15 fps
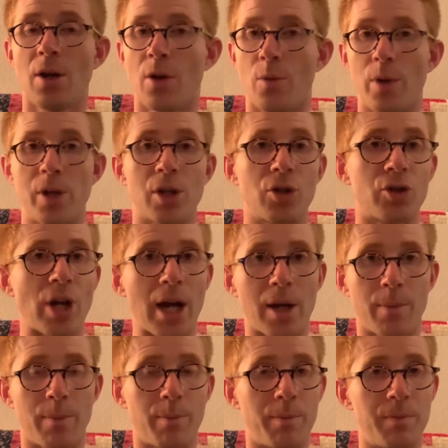where you can
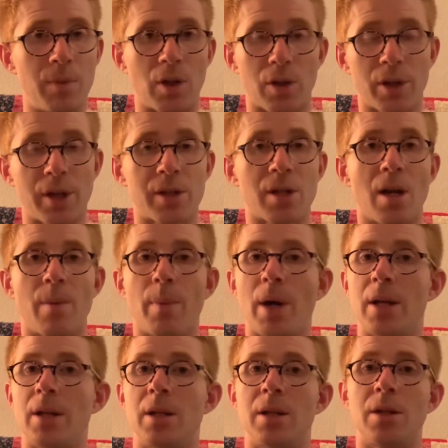track clicks on a
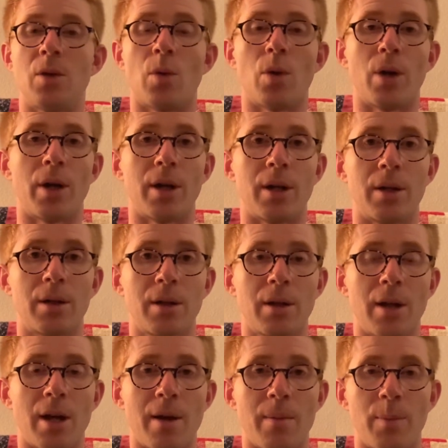button or
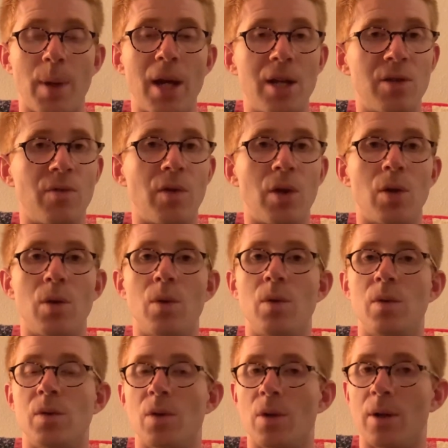page
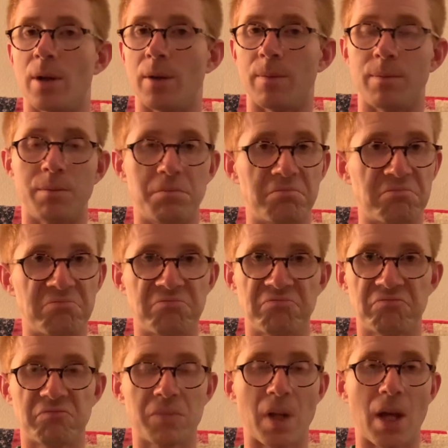views or
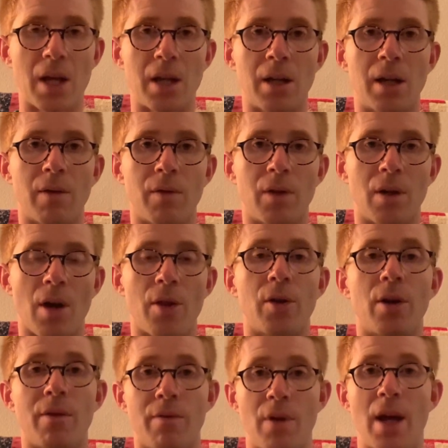any given
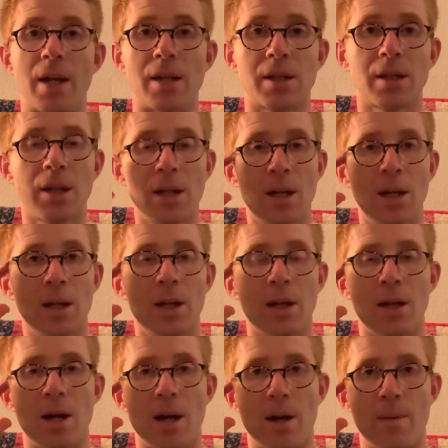other event,
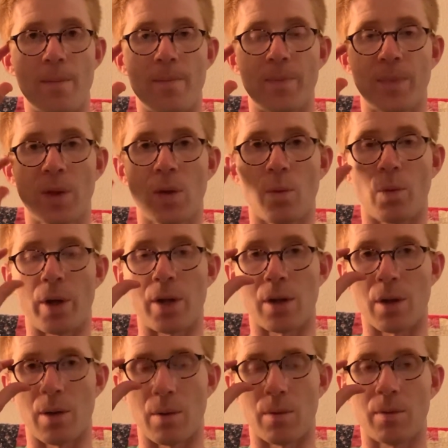where you
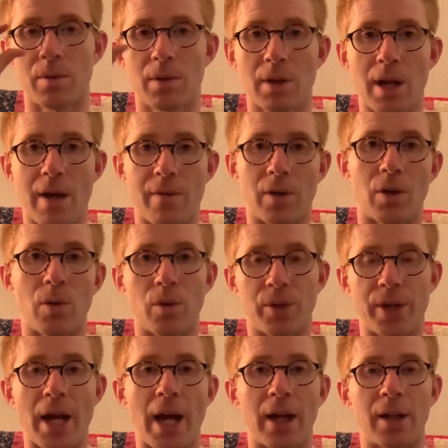can have a Google
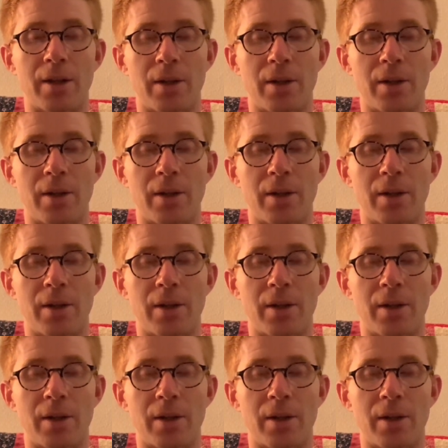tag